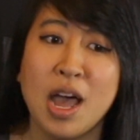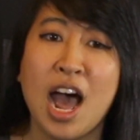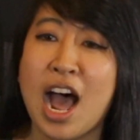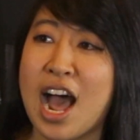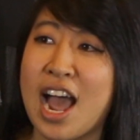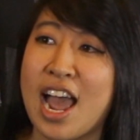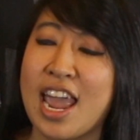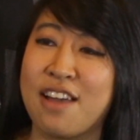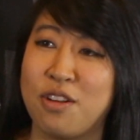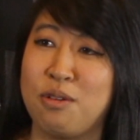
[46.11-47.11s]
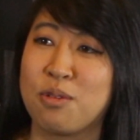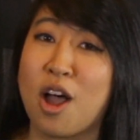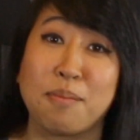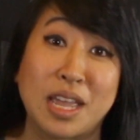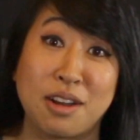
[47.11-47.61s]
I have a
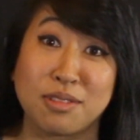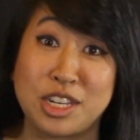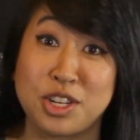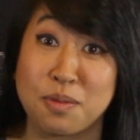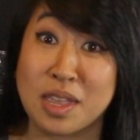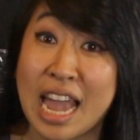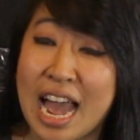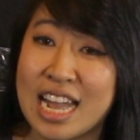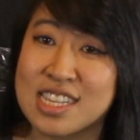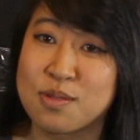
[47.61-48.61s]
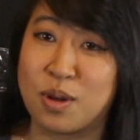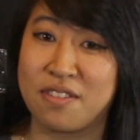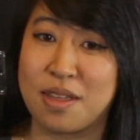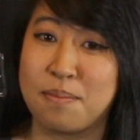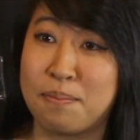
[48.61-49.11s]
complicated relationship with cats. One of
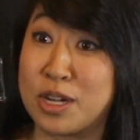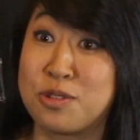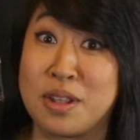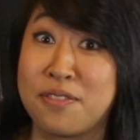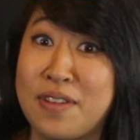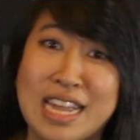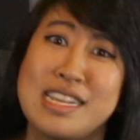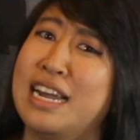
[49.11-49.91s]
them punched me in the face.